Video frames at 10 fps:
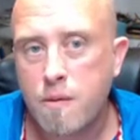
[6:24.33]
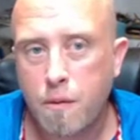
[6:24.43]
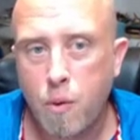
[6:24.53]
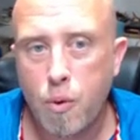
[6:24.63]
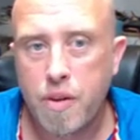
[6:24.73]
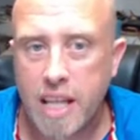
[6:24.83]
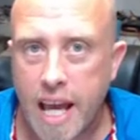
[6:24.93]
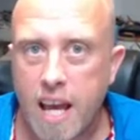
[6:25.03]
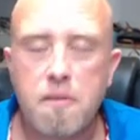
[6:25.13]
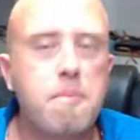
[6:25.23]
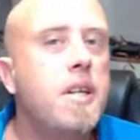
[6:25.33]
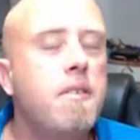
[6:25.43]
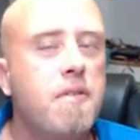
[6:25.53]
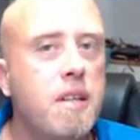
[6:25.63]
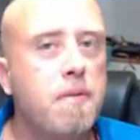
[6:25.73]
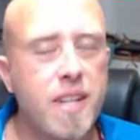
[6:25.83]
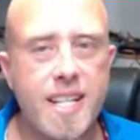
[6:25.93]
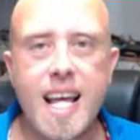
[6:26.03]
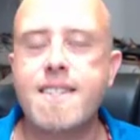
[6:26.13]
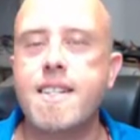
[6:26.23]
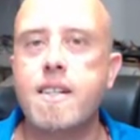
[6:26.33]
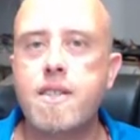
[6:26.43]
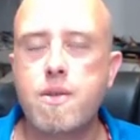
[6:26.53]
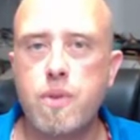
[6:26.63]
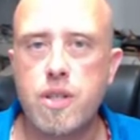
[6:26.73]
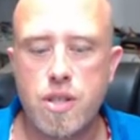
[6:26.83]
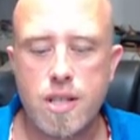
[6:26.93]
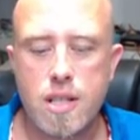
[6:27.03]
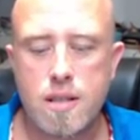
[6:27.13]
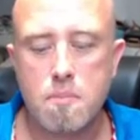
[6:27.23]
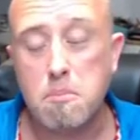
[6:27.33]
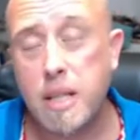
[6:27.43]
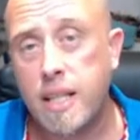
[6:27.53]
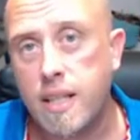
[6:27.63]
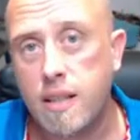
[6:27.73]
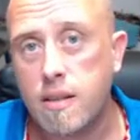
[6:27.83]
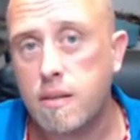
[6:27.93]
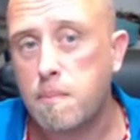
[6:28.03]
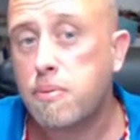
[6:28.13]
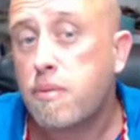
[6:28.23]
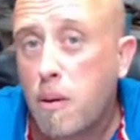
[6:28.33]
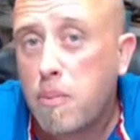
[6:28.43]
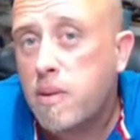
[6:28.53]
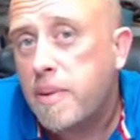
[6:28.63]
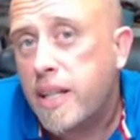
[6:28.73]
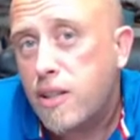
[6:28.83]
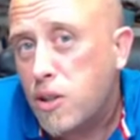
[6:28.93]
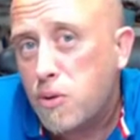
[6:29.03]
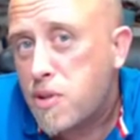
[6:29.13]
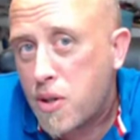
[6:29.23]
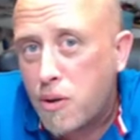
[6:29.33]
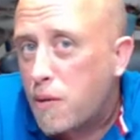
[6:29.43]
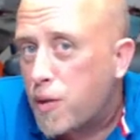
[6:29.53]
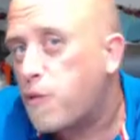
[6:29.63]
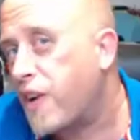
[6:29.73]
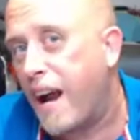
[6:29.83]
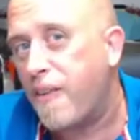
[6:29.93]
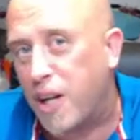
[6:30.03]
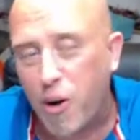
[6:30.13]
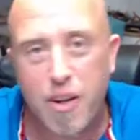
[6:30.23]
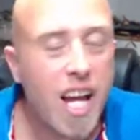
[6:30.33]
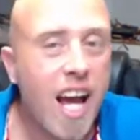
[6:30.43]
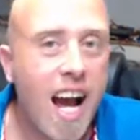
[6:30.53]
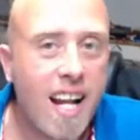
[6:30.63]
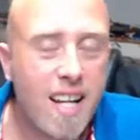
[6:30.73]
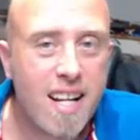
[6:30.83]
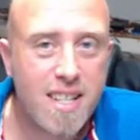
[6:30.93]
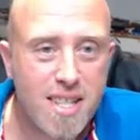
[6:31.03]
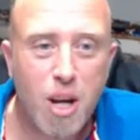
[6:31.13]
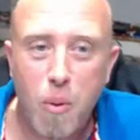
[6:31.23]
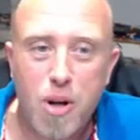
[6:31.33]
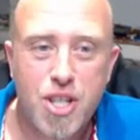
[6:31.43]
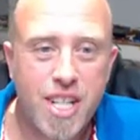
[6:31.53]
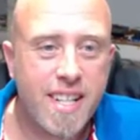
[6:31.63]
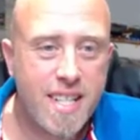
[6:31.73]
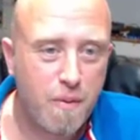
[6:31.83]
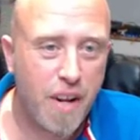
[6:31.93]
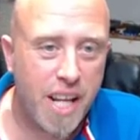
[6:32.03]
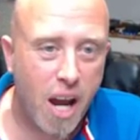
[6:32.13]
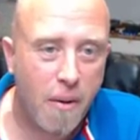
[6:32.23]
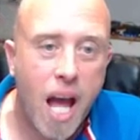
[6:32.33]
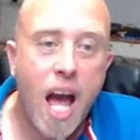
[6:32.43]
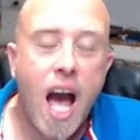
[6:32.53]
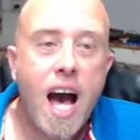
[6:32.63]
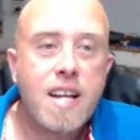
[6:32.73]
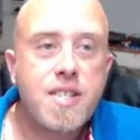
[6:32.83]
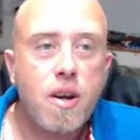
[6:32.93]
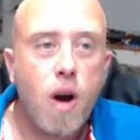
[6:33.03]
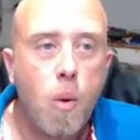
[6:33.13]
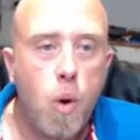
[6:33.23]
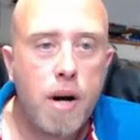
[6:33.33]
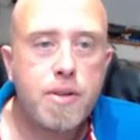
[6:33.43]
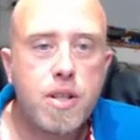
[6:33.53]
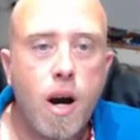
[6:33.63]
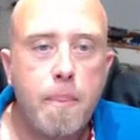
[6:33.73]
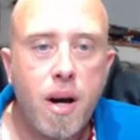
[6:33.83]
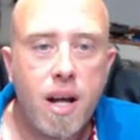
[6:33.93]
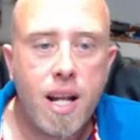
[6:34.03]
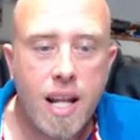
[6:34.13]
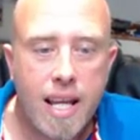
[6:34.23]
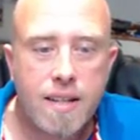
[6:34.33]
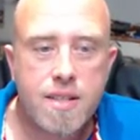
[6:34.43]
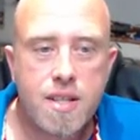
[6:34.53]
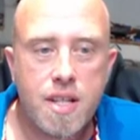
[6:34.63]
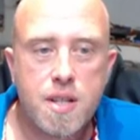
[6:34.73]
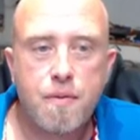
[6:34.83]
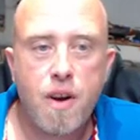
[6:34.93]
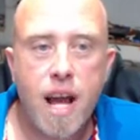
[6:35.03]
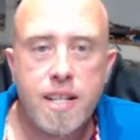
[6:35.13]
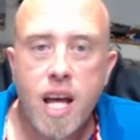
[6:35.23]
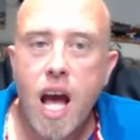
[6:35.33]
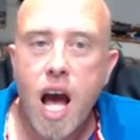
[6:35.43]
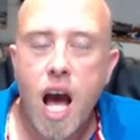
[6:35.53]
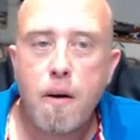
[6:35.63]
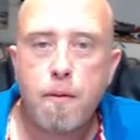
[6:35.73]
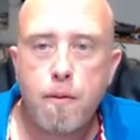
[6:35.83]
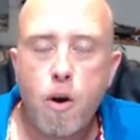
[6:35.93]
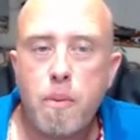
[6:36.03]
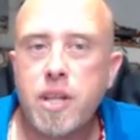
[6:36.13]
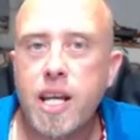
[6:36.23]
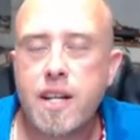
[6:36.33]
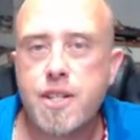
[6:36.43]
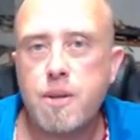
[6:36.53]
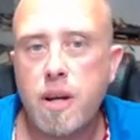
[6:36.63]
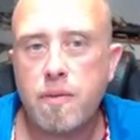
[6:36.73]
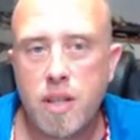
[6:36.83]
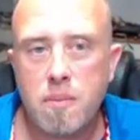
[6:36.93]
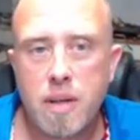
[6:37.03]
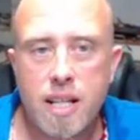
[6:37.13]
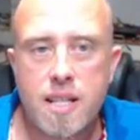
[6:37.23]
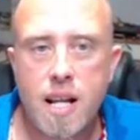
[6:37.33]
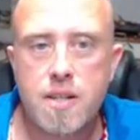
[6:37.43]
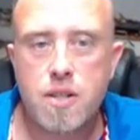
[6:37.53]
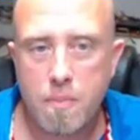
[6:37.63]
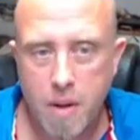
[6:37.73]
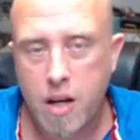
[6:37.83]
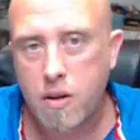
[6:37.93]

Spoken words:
this for the FPV fanatics, which is me and probably you too if you've carried on and then still watching this video. What I'll do, I'll put a link to this thread from the XUAV Mini Talons